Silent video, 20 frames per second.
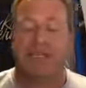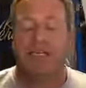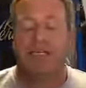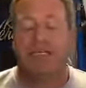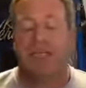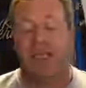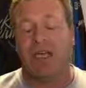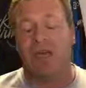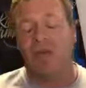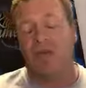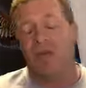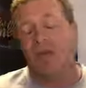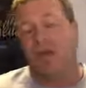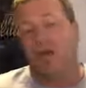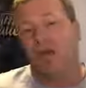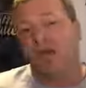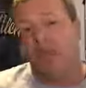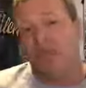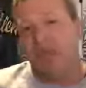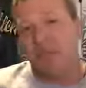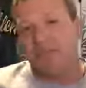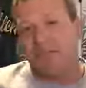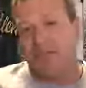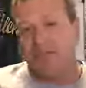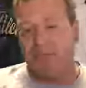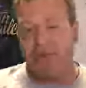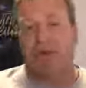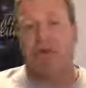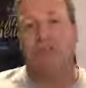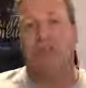So at this
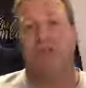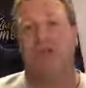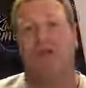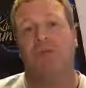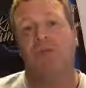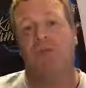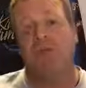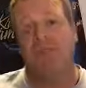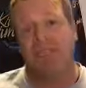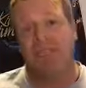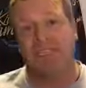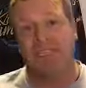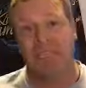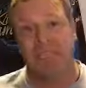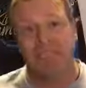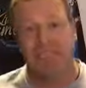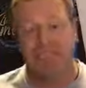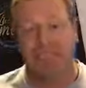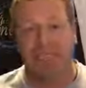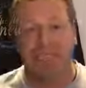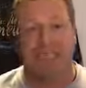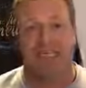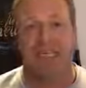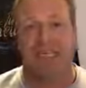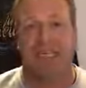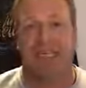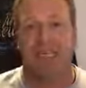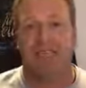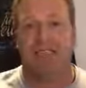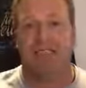point in time, we'd like to say thanks
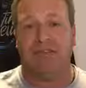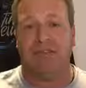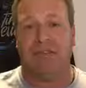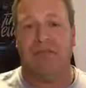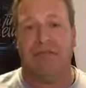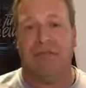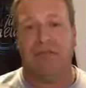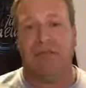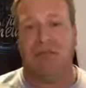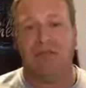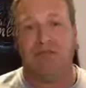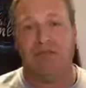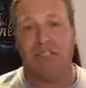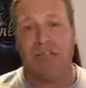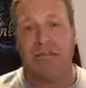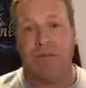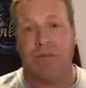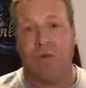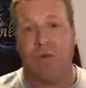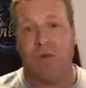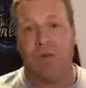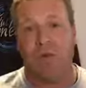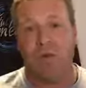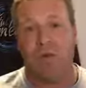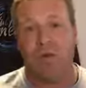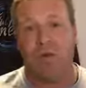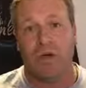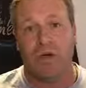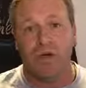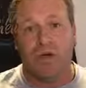again to everyone that was come on
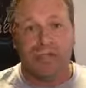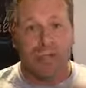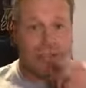board,